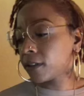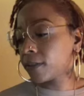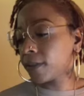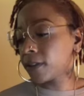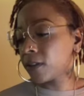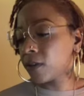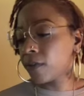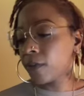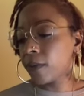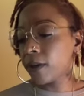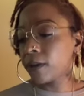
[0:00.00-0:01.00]
This person
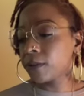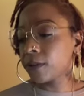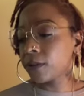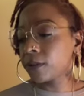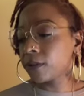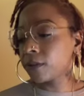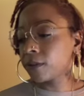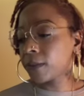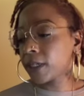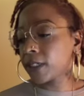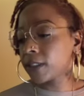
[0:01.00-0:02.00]
overwhelms you,
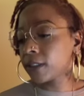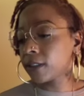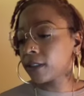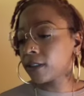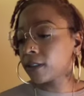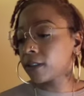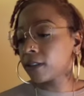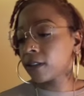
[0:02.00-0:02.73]
Pisces.